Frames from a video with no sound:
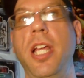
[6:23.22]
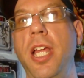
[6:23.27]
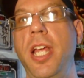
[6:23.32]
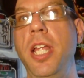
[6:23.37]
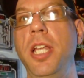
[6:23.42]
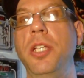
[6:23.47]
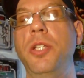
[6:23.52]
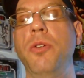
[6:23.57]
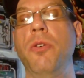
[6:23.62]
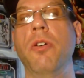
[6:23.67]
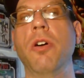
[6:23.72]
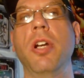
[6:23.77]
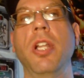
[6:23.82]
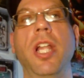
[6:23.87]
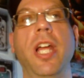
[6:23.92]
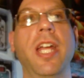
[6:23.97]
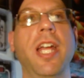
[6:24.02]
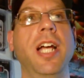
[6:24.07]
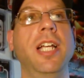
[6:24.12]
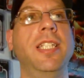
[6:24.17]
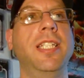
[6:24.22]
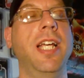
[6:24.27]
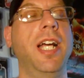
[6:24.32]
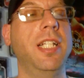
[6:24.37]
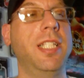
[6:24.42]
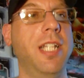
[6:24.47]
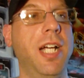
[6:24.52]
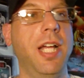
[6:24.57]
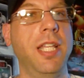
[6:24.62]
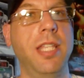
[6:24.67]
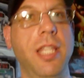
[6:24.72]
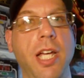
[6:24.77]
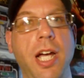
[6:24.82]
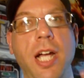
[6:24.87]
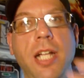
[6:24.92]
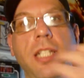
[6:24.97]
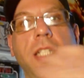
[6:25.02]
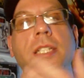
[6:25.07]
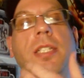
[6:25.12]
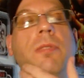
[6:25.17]
endure, like I said. So
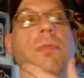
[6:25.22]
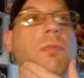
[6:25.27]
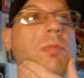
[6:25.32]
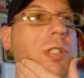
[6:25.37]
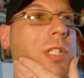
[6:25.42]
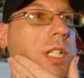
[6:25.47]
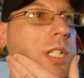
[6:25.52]
I just